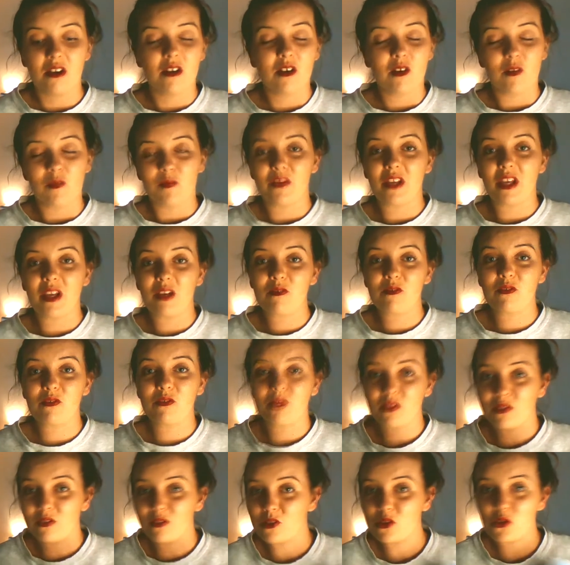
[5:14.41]
they have
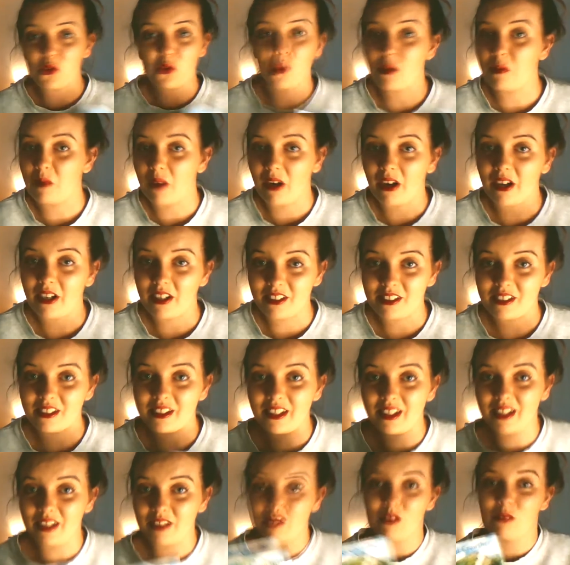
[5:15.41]
a story behind it
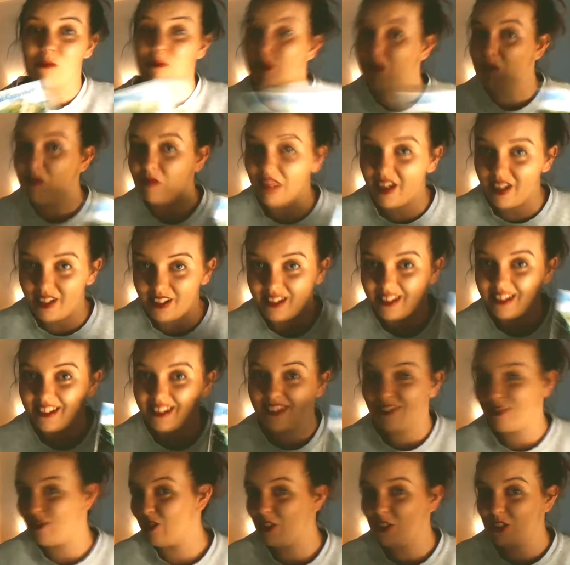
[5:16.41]
then if they've been read,
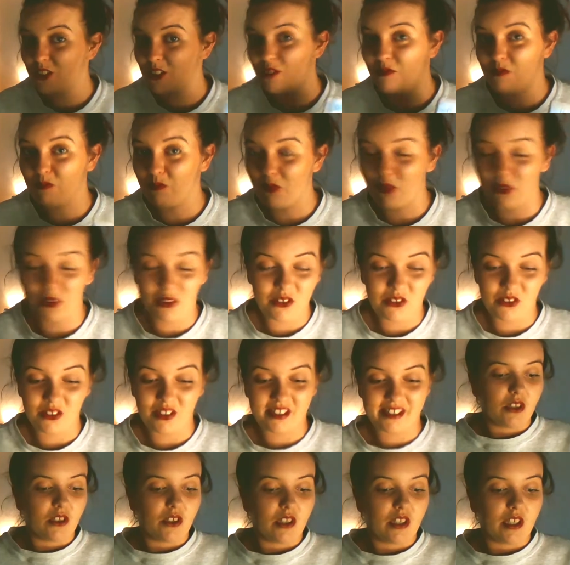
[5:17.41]
which is even more
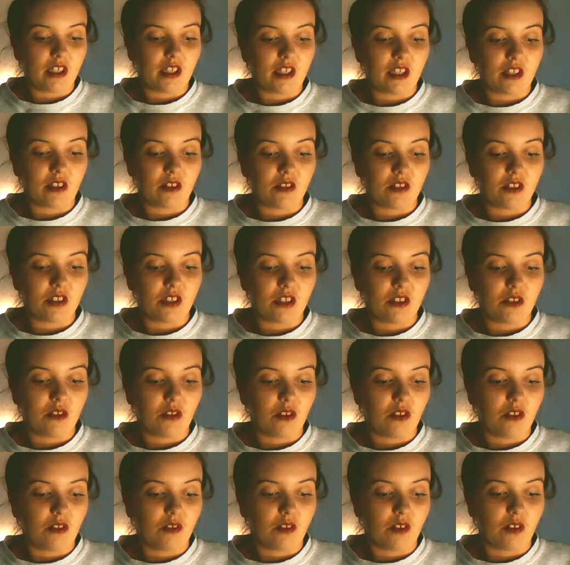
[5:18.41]
interesting. Juliet Nicholson,
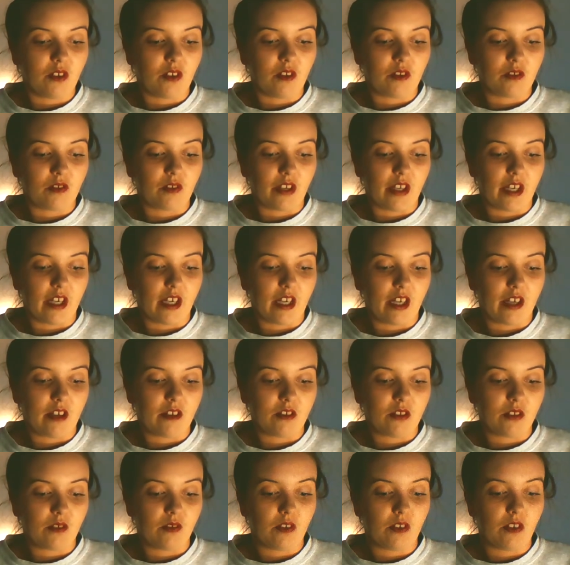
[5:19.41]
author of A
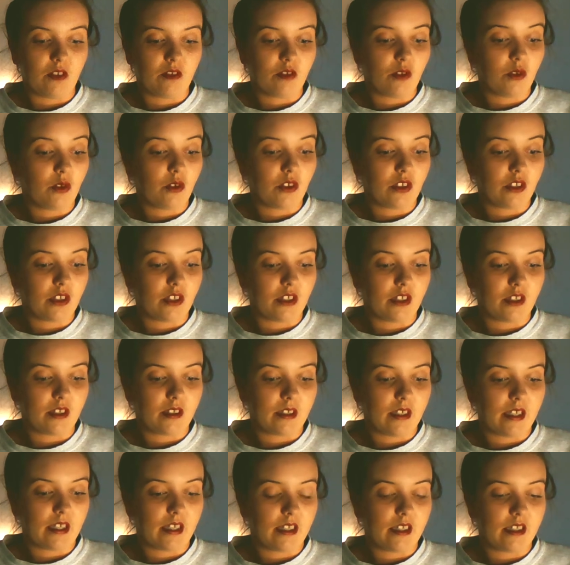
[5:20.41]
House Full of Daughters,
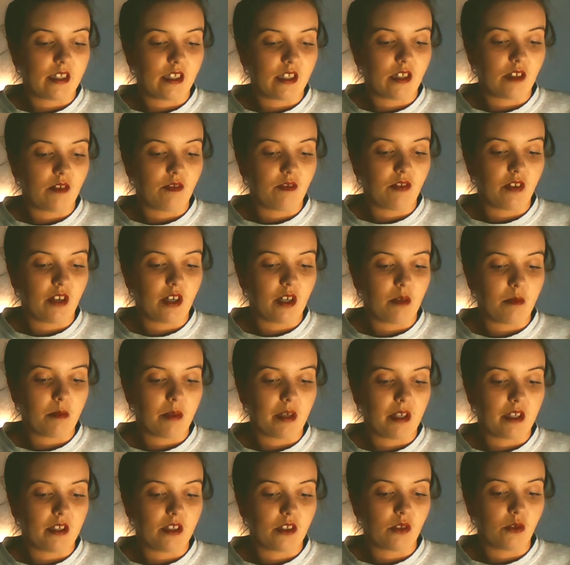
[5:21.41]
says the very
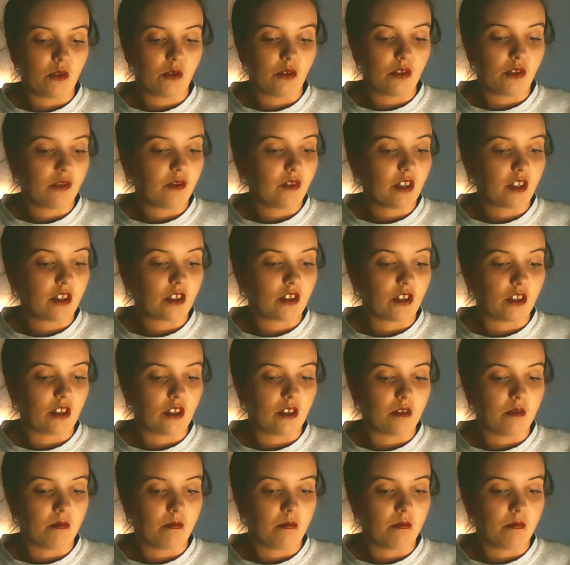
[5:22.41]
best sort of fiction.